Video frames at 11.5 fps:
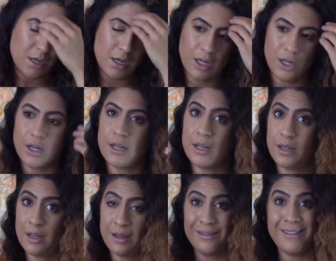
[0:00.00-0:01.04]
a good
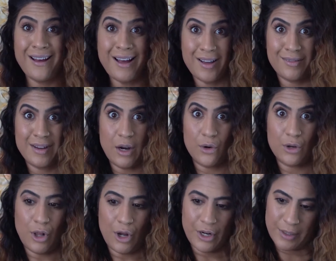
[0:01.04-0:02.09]
half an hour
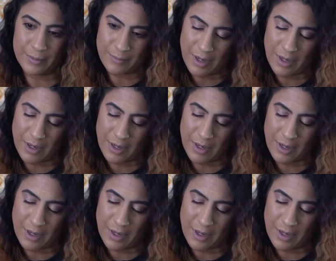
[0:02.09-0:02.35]
longer.